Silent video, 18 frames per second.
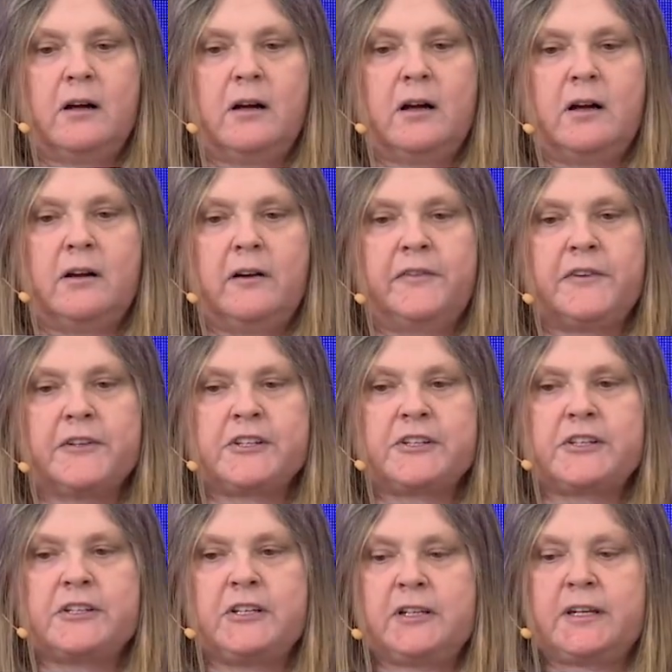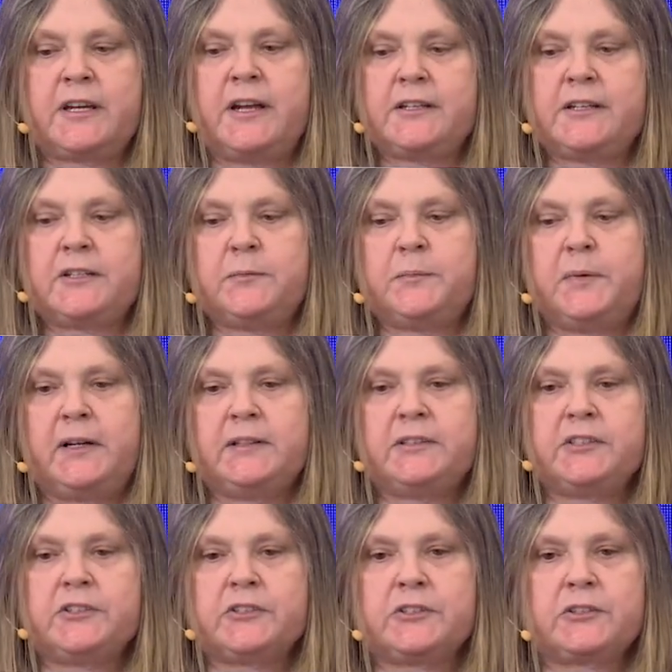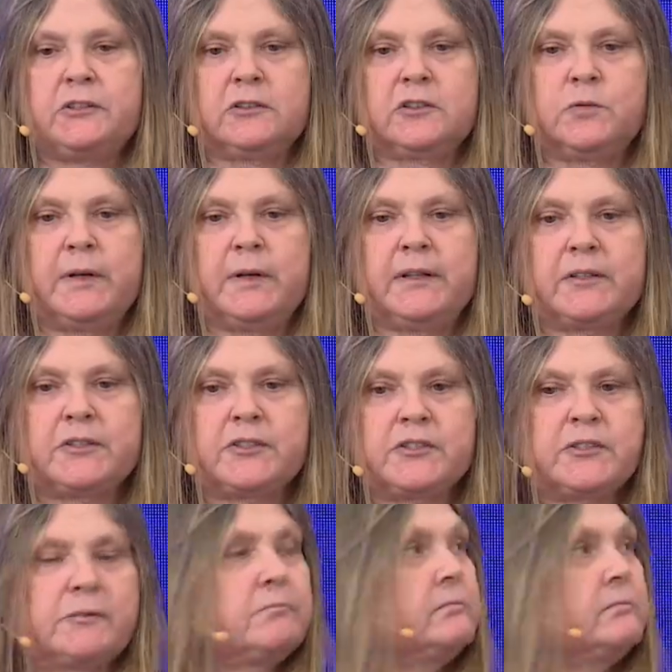are facilitated by digital twins.